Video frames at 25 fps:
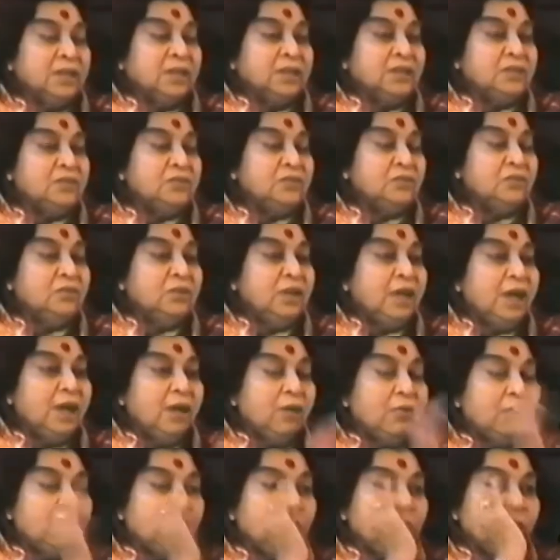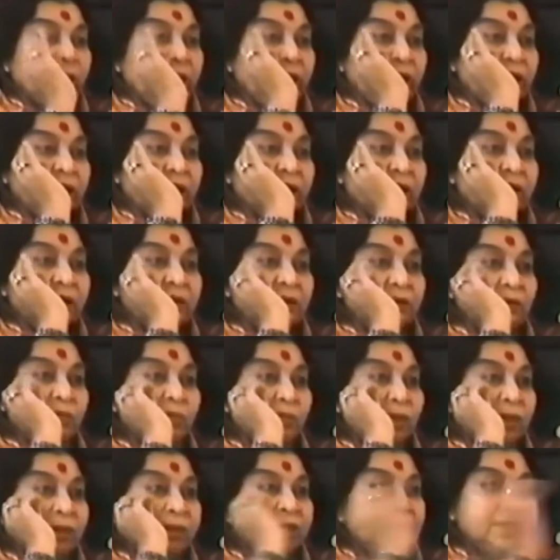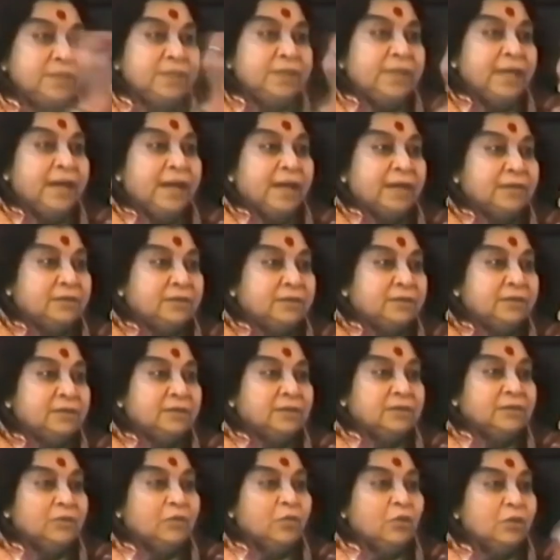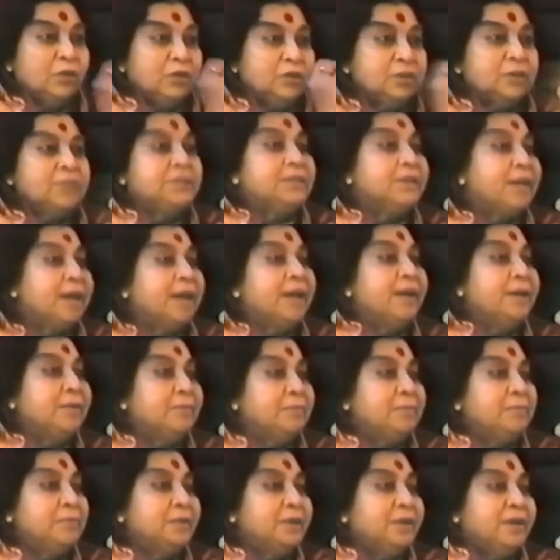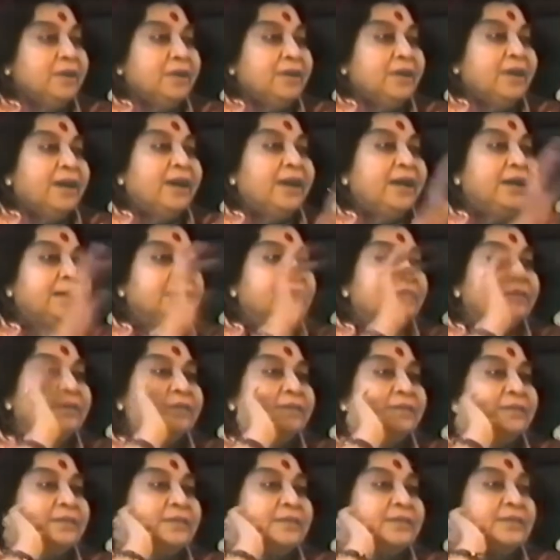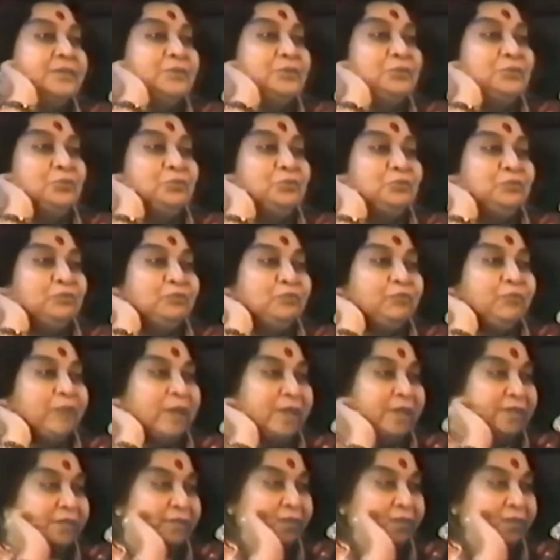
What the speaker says: So now, when you wanted that all the time, and you felt